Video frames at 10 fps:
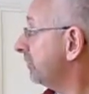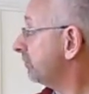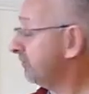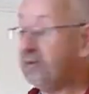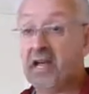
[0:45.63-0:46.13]
we're
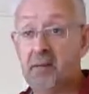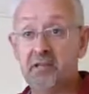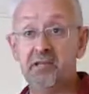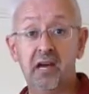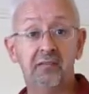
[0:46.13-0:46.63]
very happy
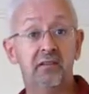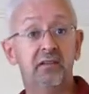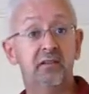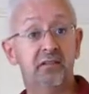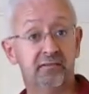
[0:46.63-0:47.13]
to have
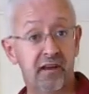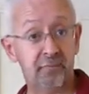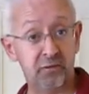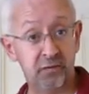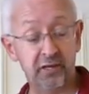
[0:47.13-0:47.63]
the
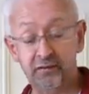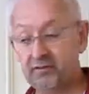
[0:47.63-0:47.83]
family with us.